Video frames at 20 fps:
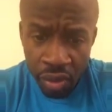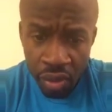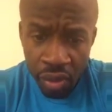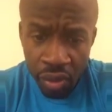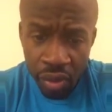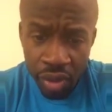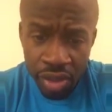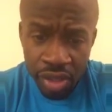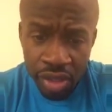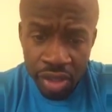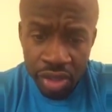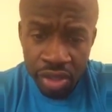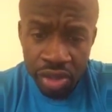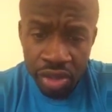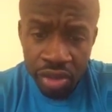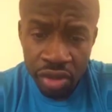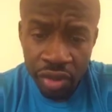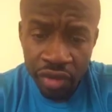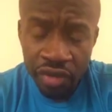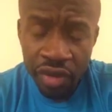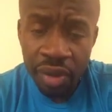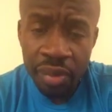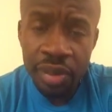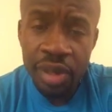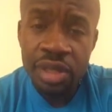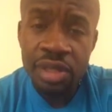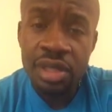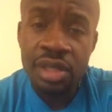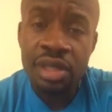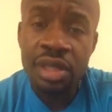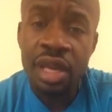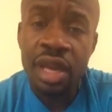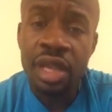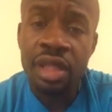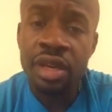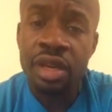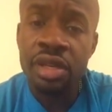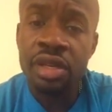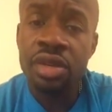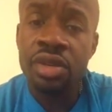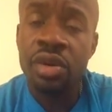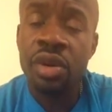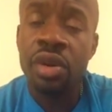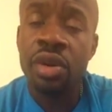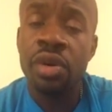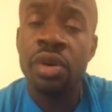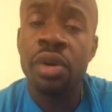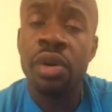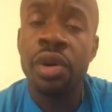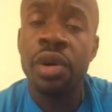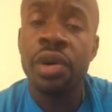What should you do if your business is out of control?